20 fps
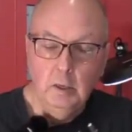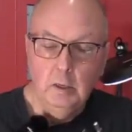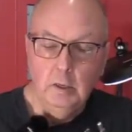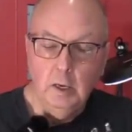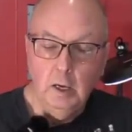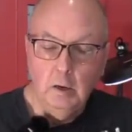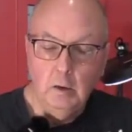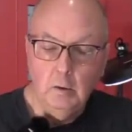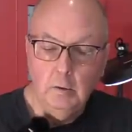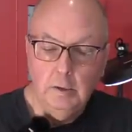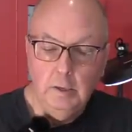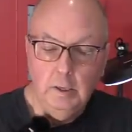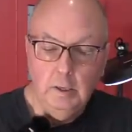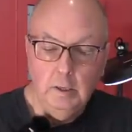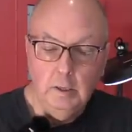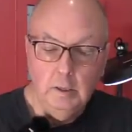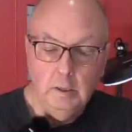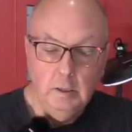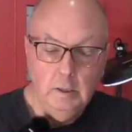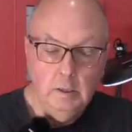Now
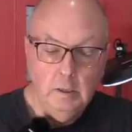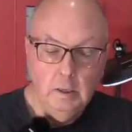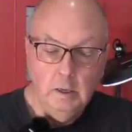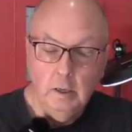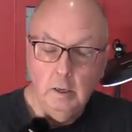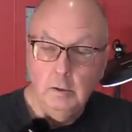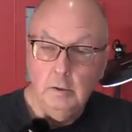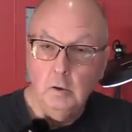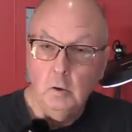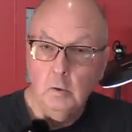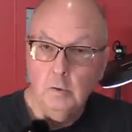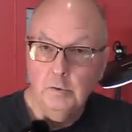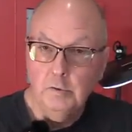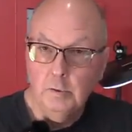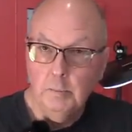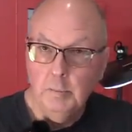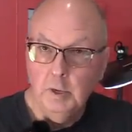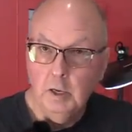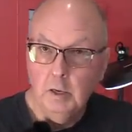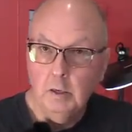in North
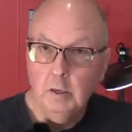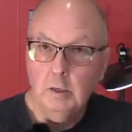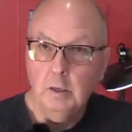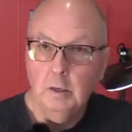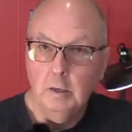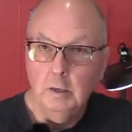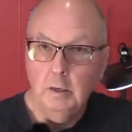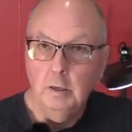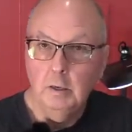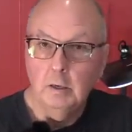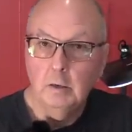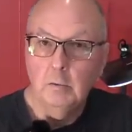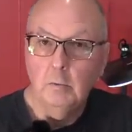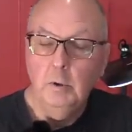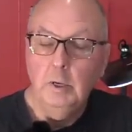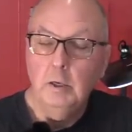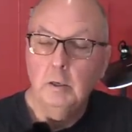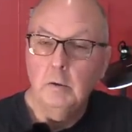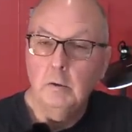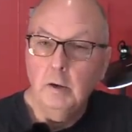America here,
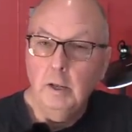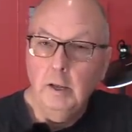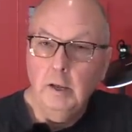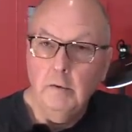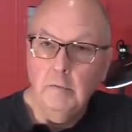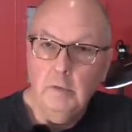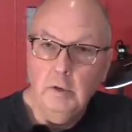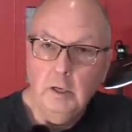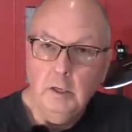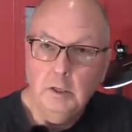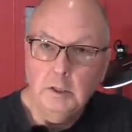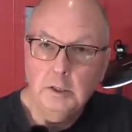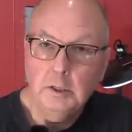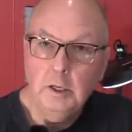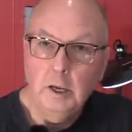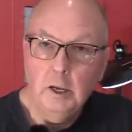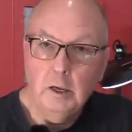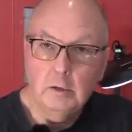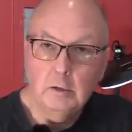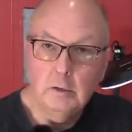we don't have any
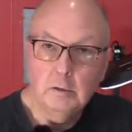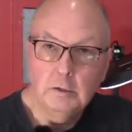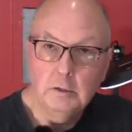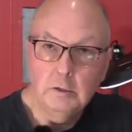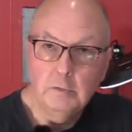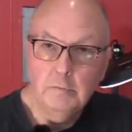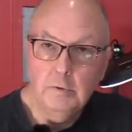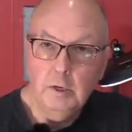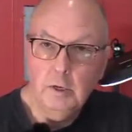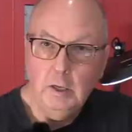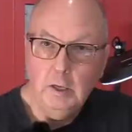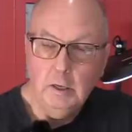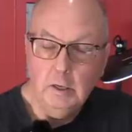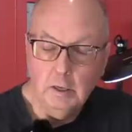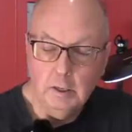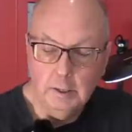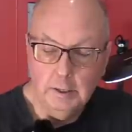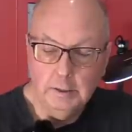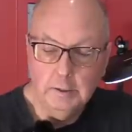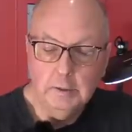standards of any
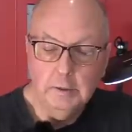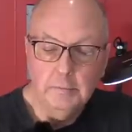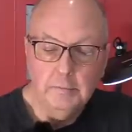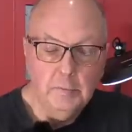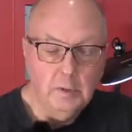kind.